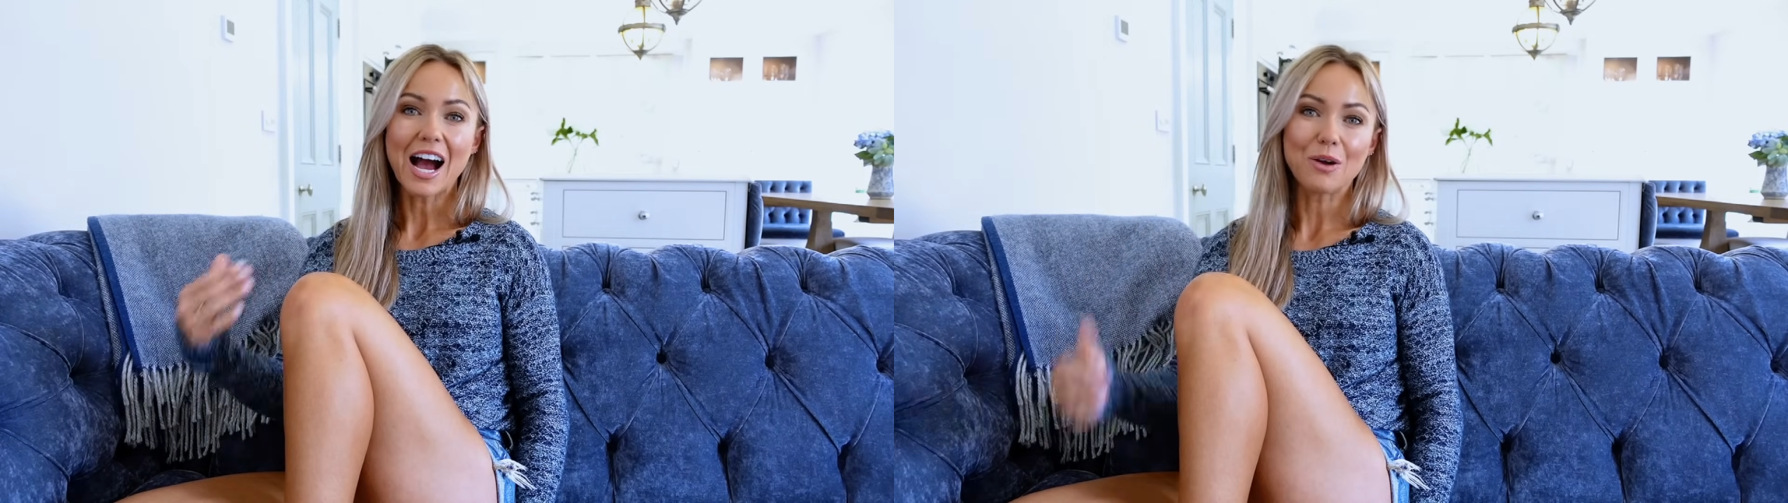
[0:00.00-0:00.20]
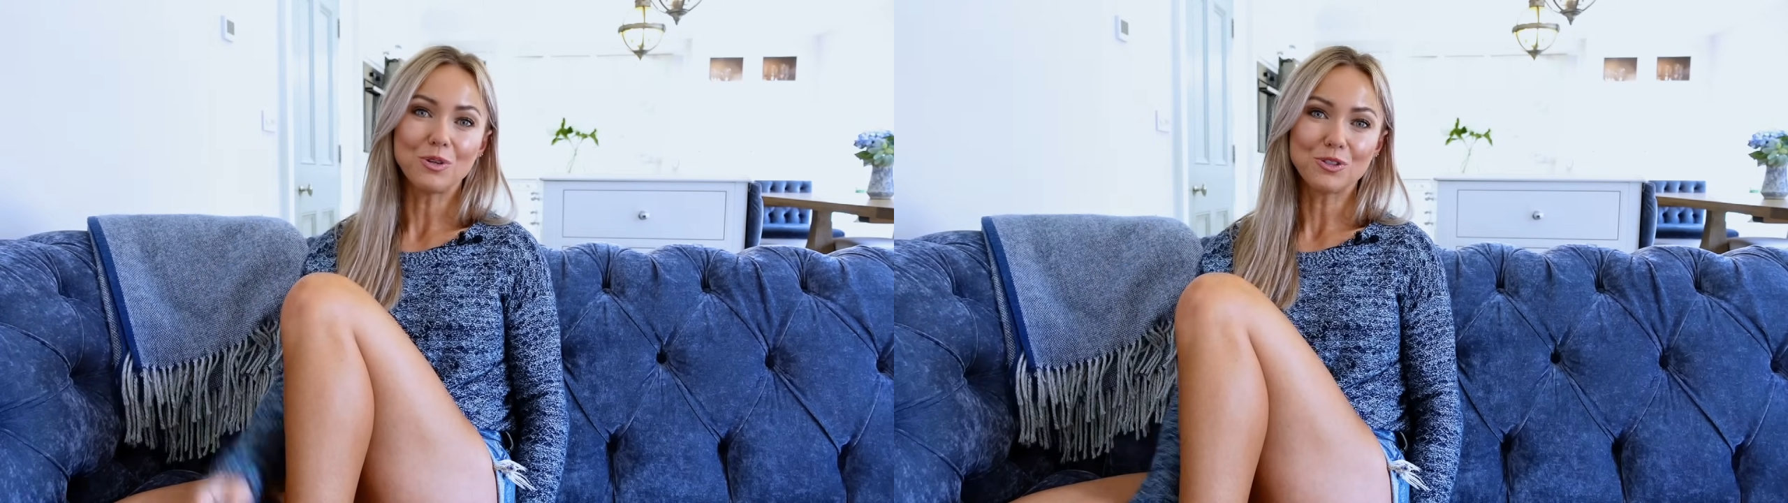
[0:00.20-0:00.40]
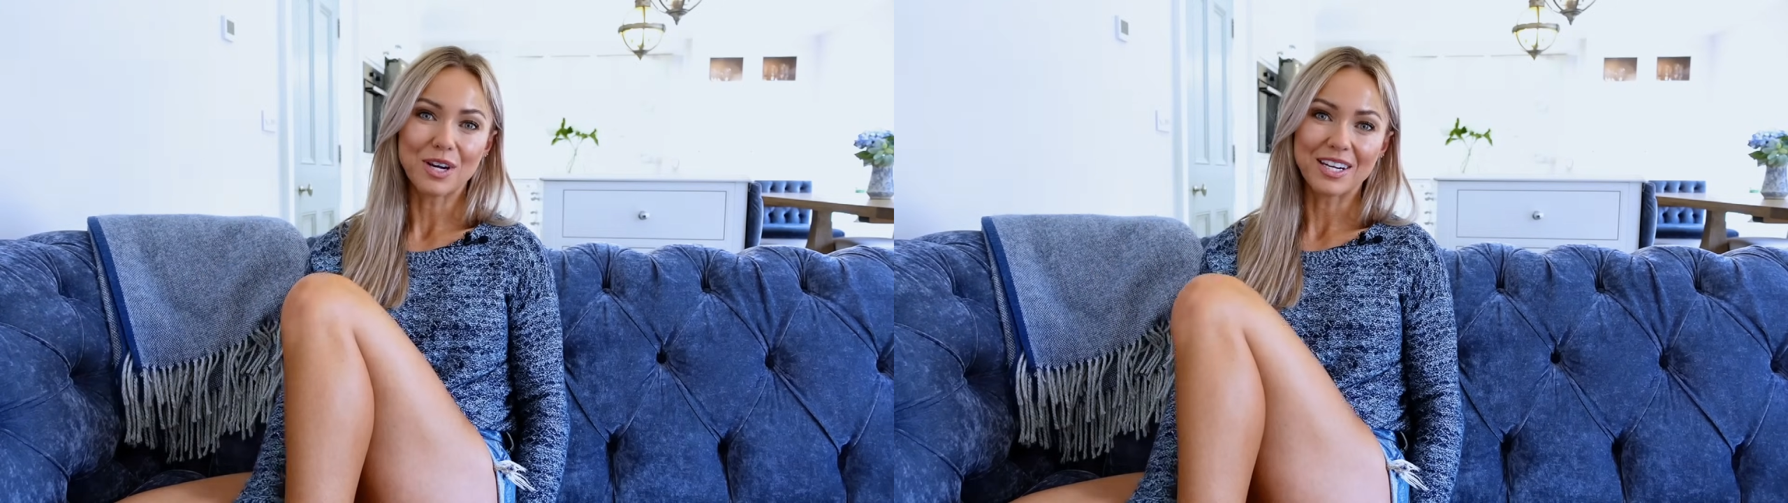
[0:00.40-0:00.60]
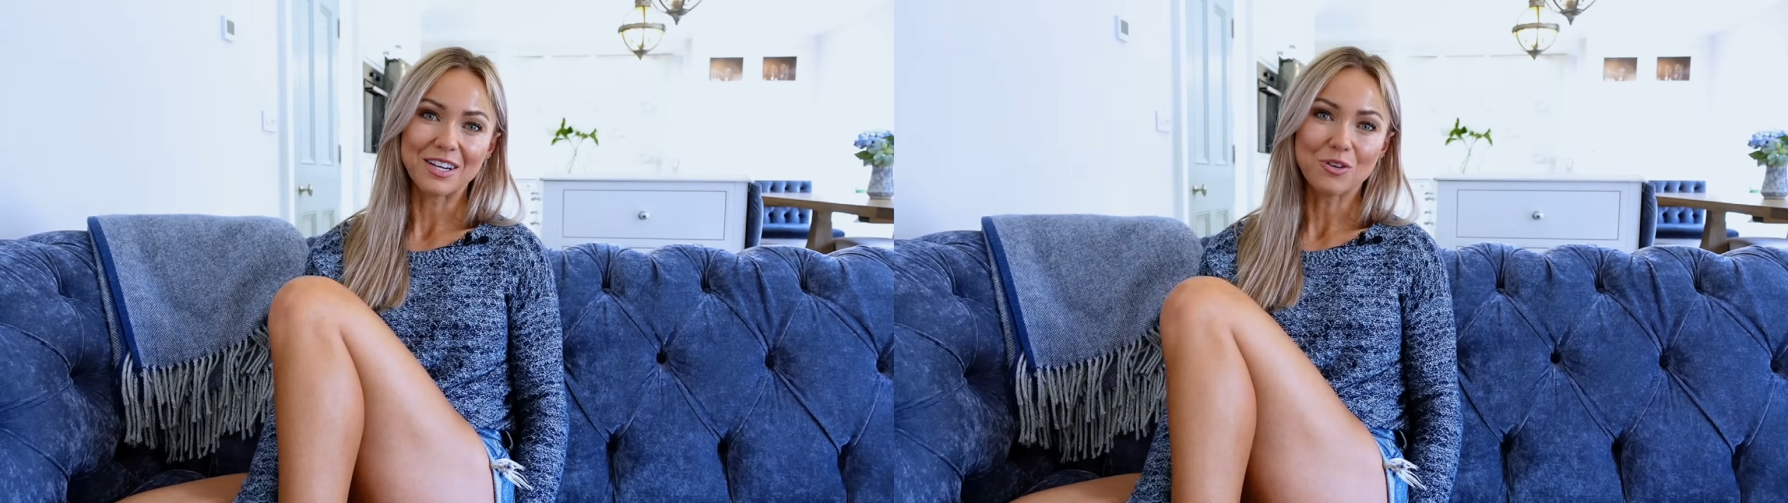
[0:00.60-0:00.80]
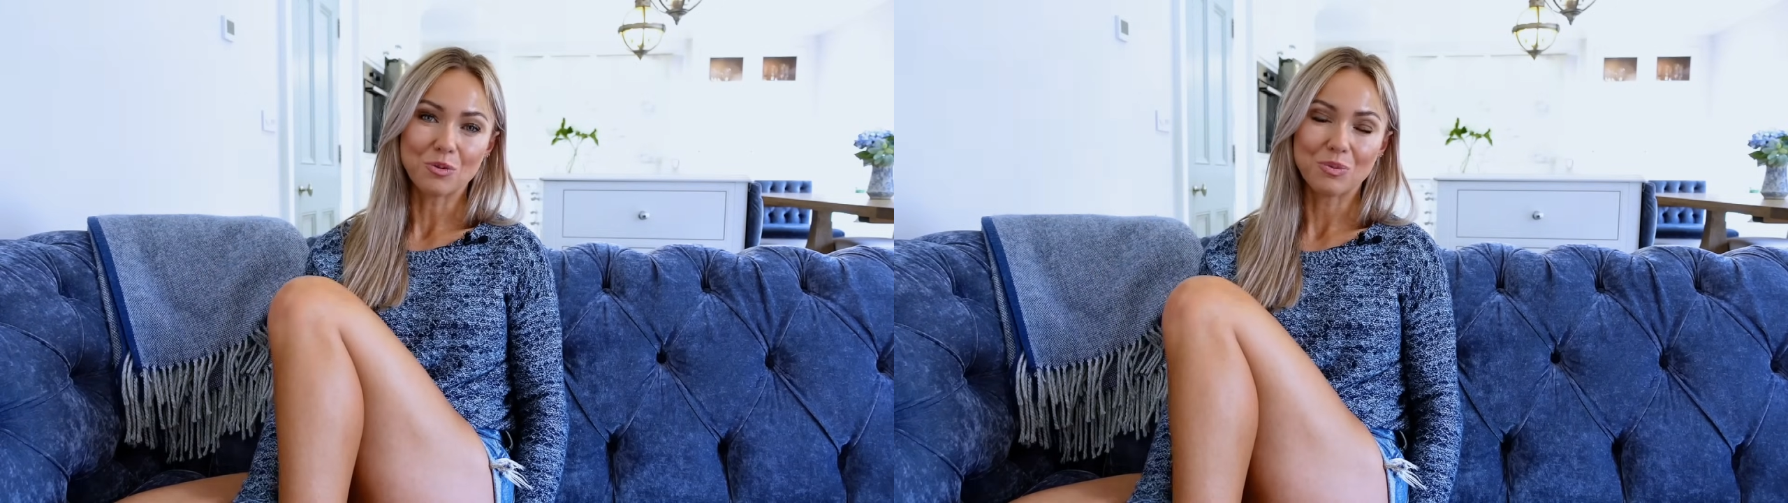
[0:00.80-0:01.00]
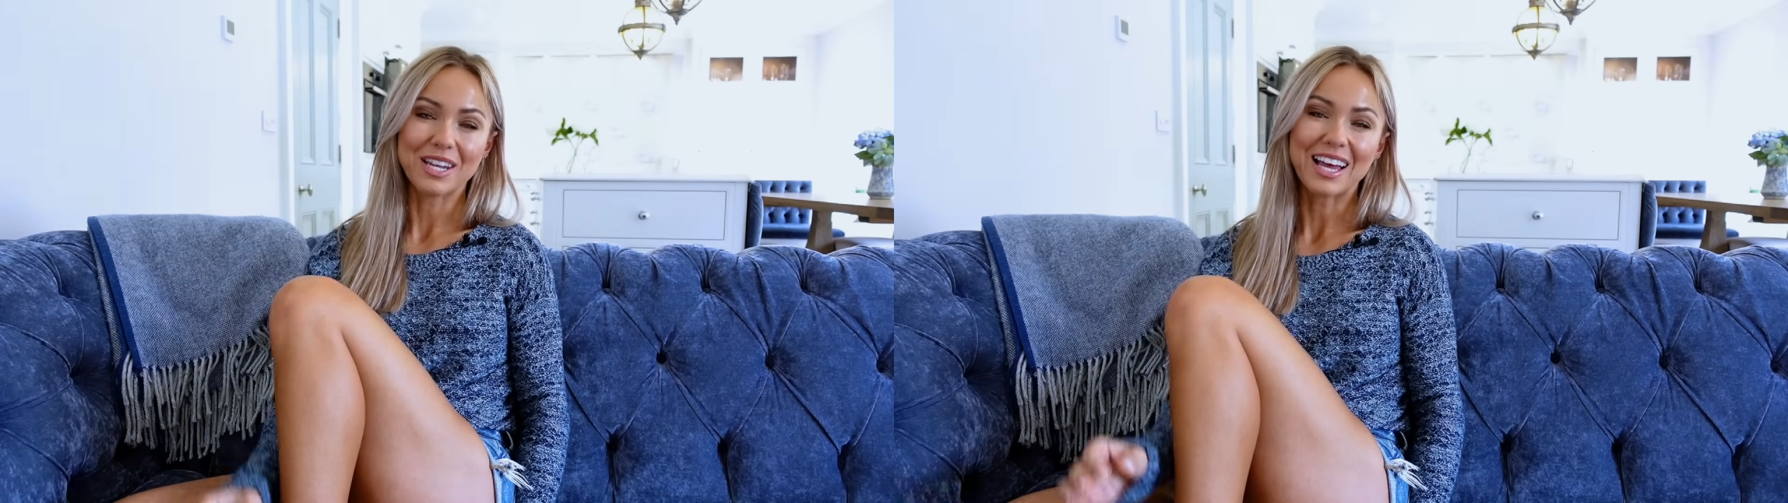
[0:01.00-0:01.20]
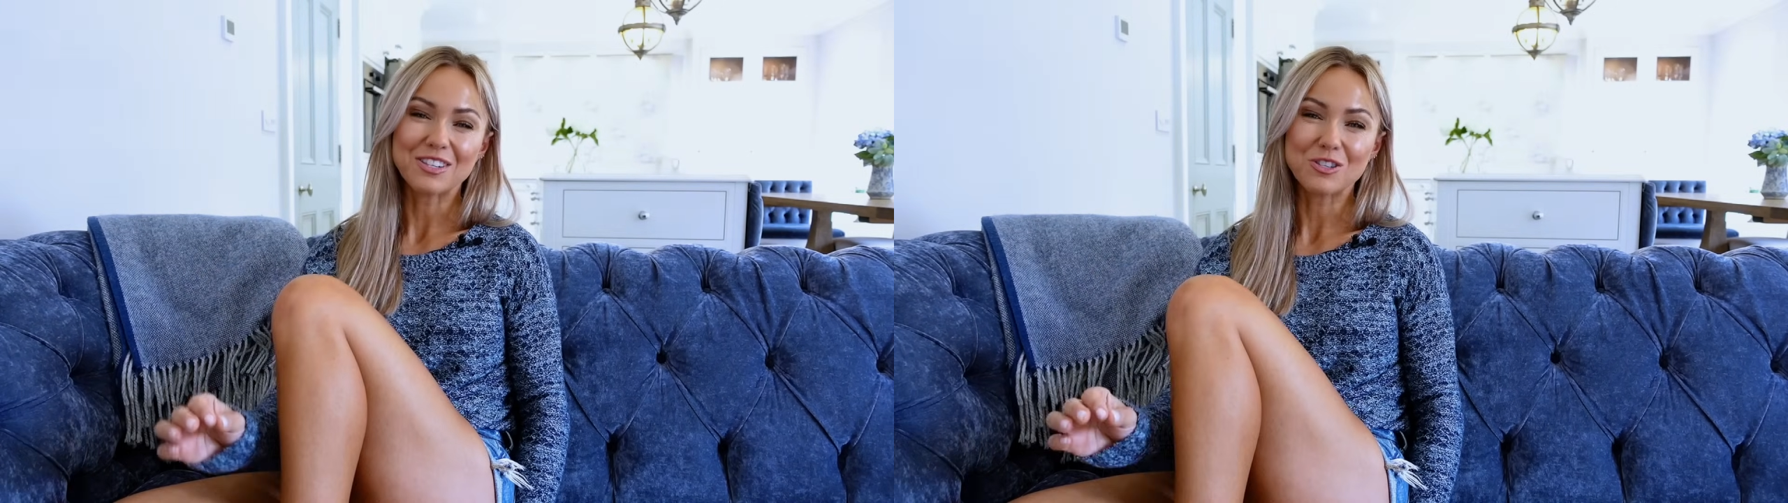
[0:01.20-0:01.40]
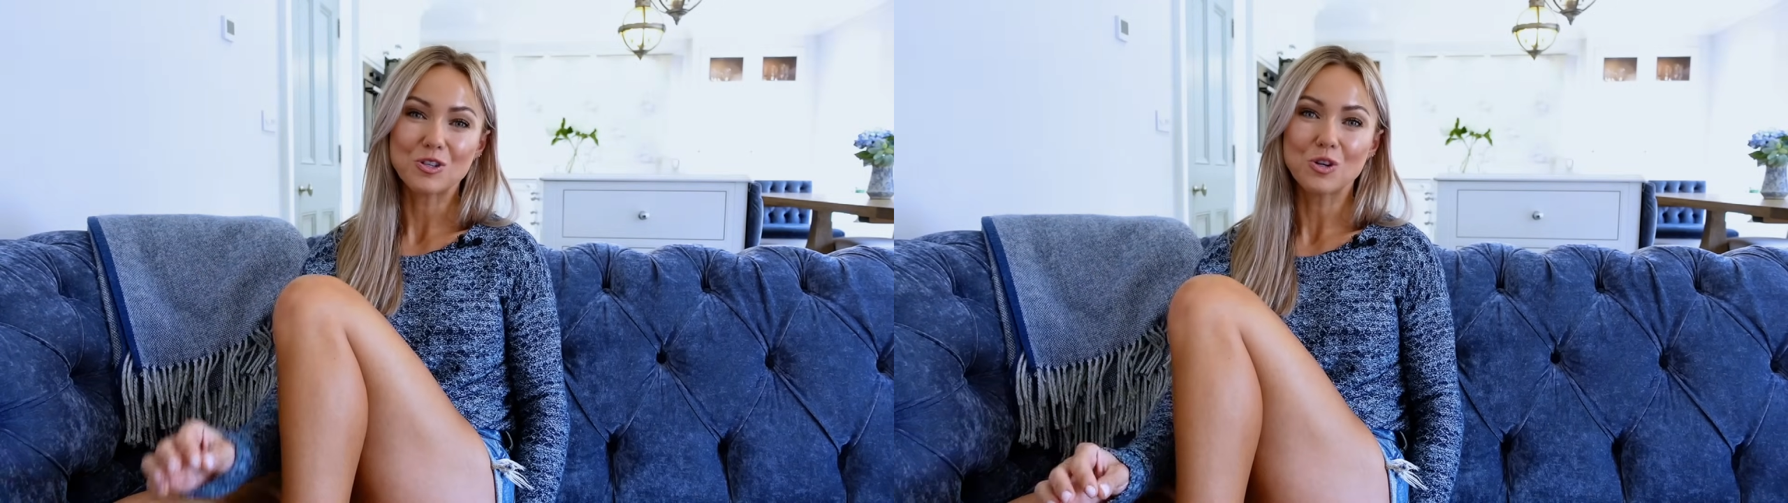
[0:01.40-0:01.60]
I will try to incorporate
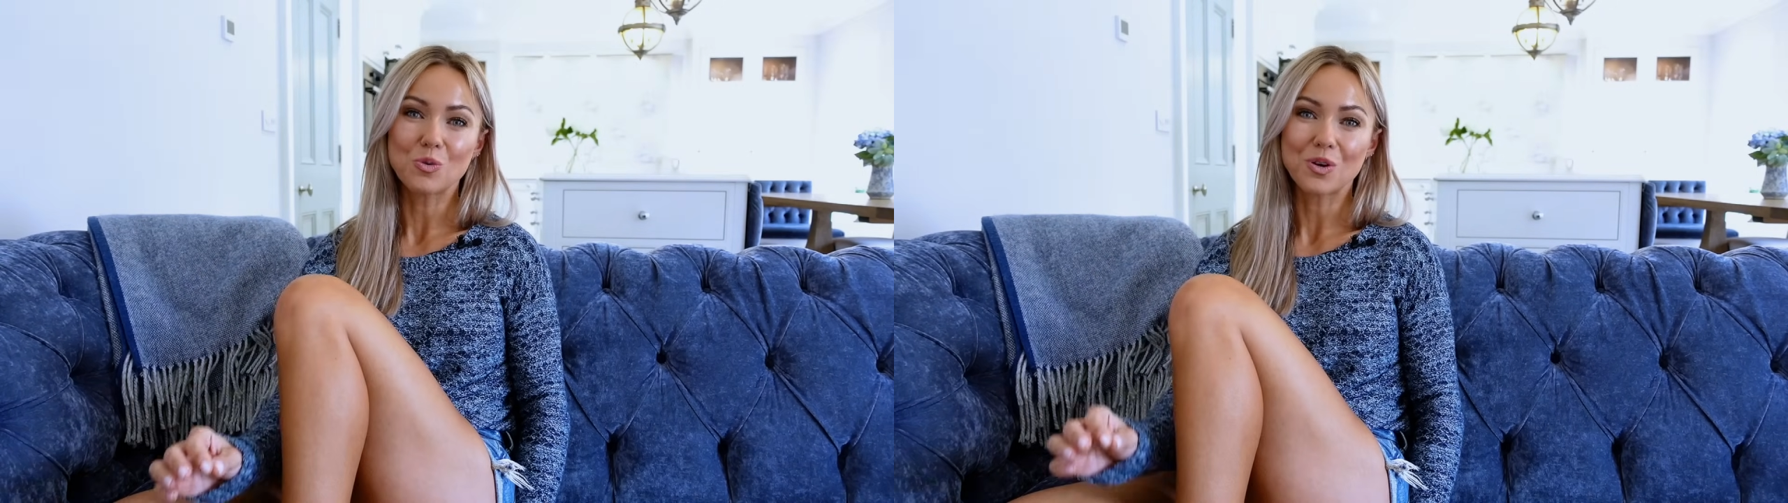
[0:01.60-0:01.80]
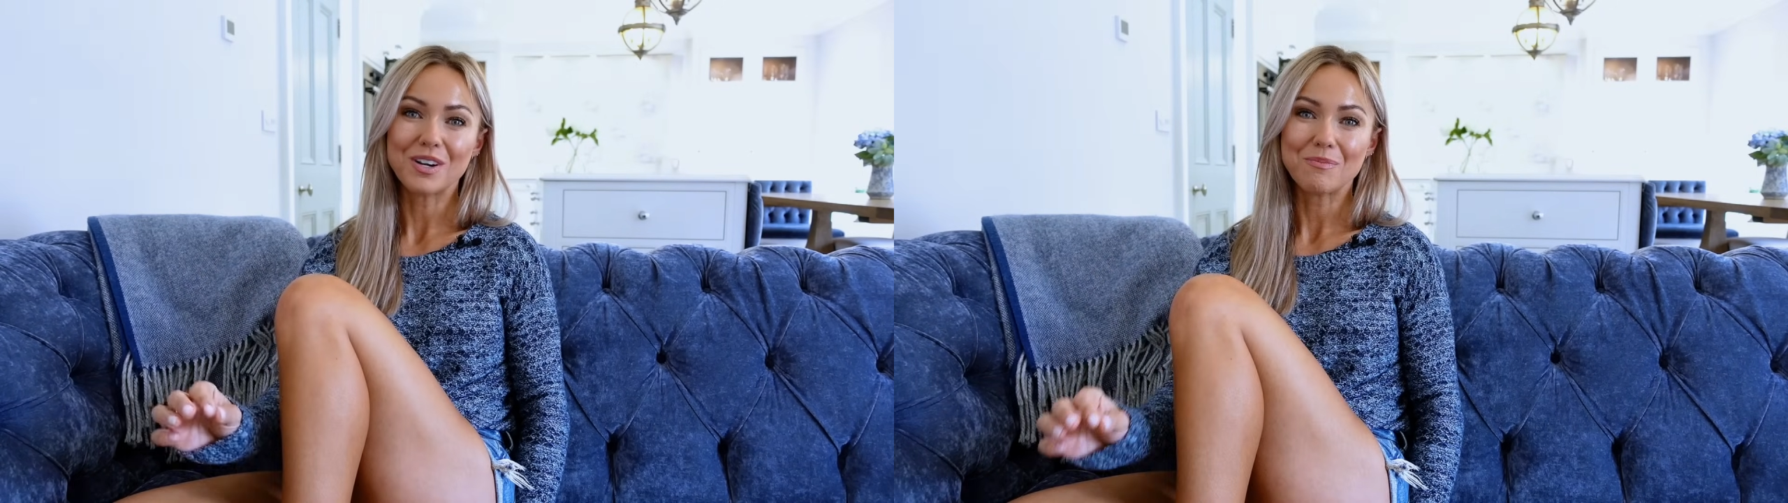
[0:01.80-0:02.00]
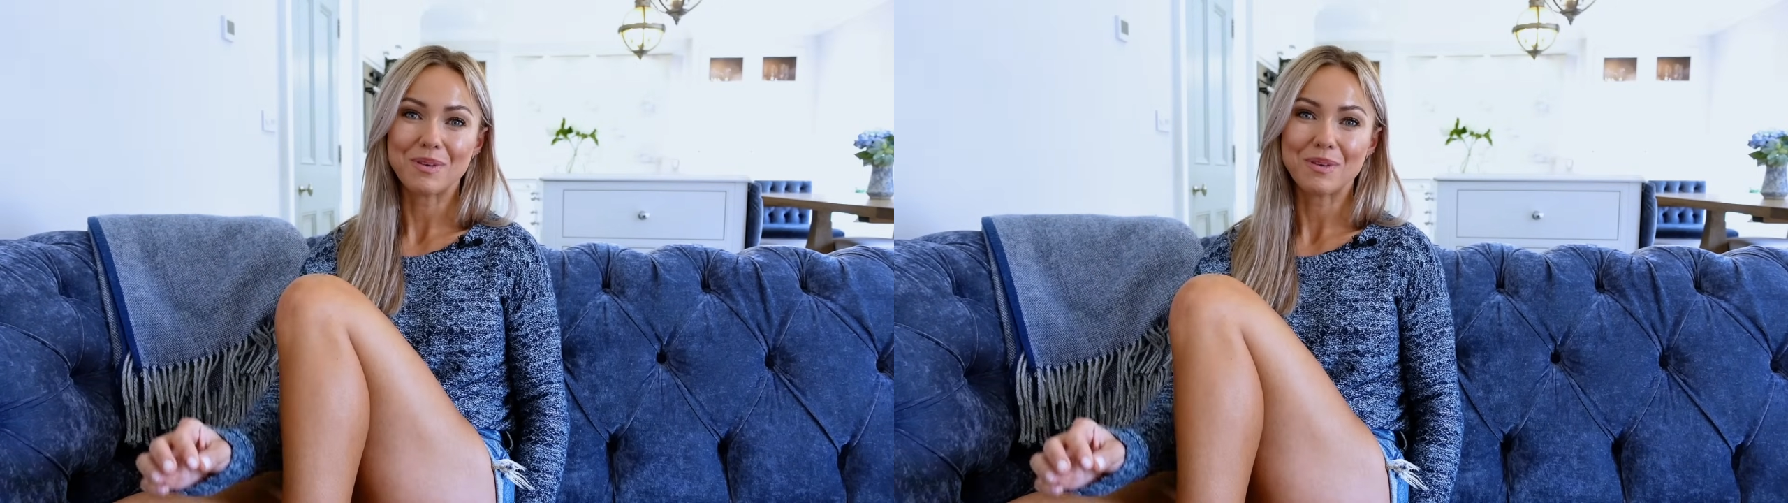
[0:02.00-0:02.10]
slower